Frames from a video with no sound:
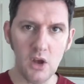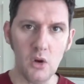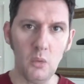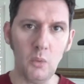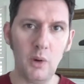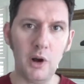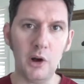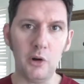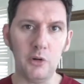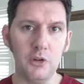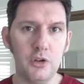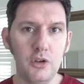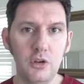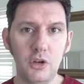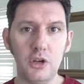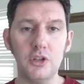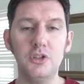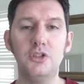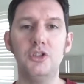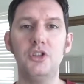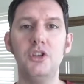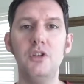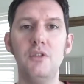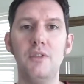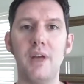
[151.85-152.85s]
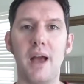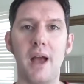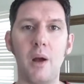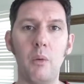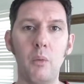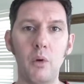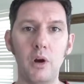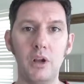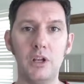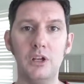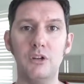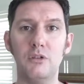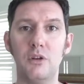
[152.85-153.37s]
Well, you could do that
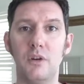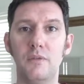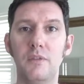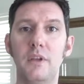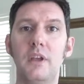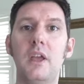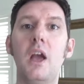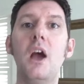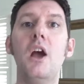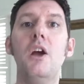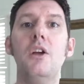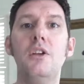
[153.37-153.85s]
while you're on the go.